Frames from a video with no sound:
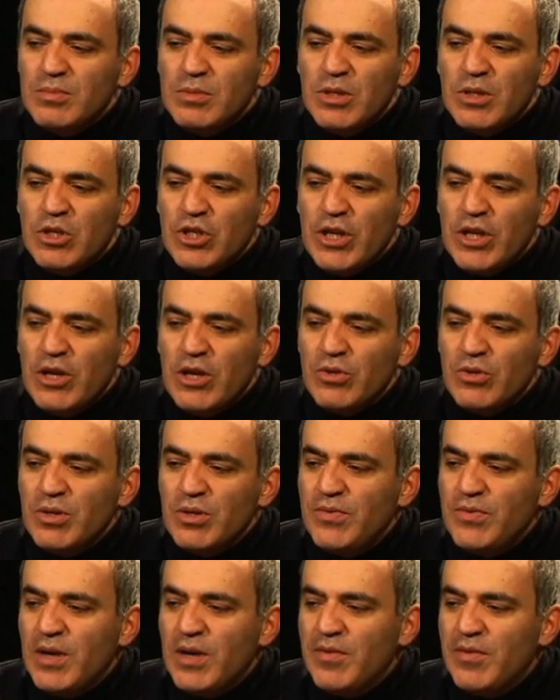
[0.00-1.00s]
exchange on
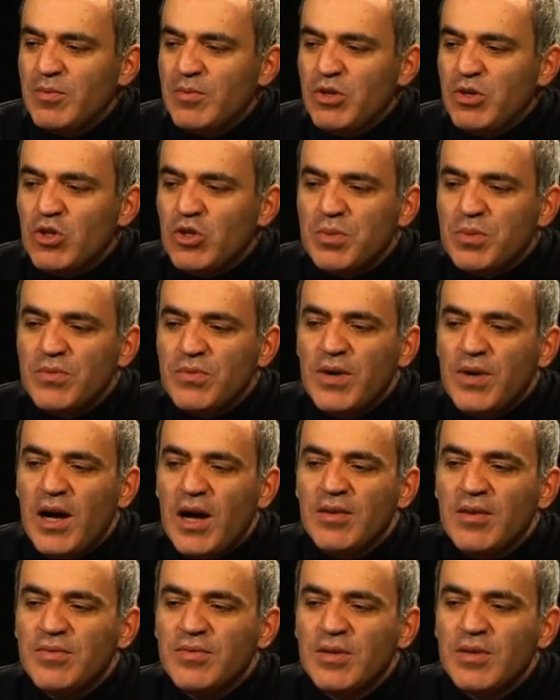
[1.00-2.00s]
d5 and bishop
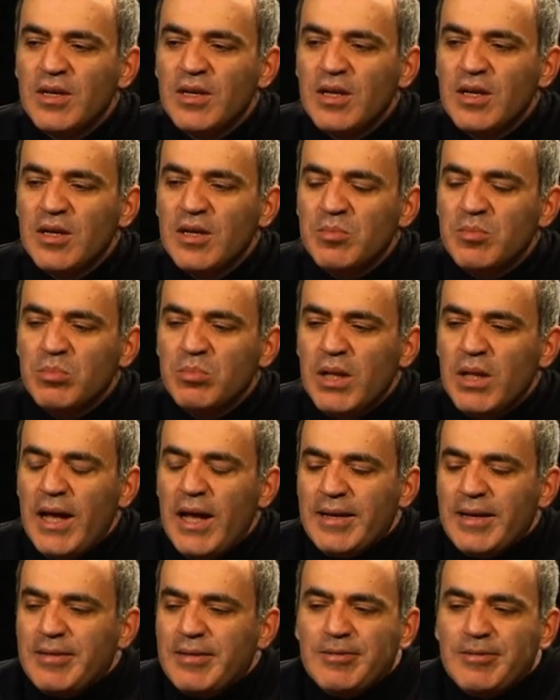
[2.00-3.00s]
f5,
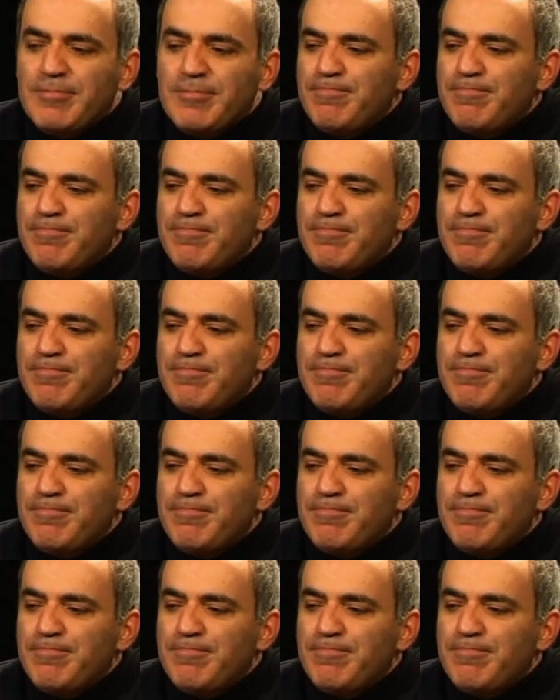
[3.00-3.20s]
black